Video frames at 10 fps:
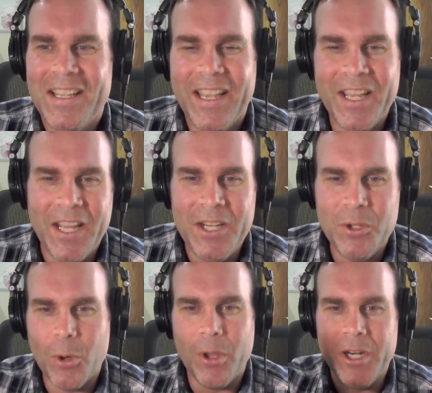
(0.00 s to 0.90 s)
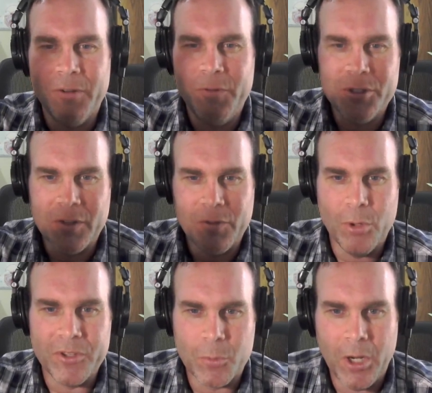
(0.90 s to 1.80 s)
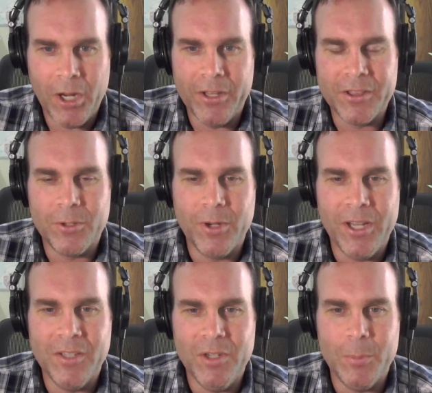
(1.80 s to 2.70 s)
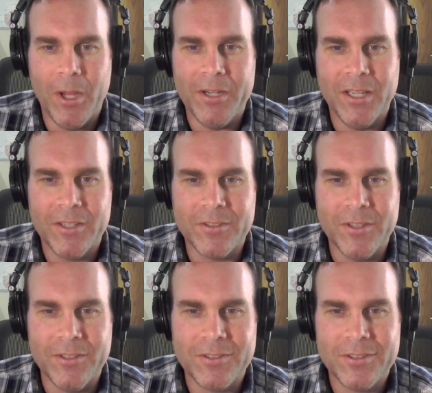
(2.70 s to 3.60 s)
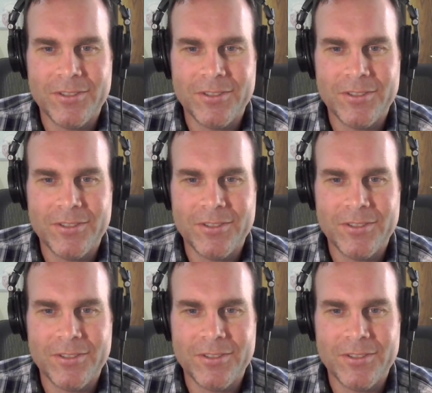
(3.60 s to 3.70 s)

And you go on interviews every once in a while, like the Creativity Podcast. That's.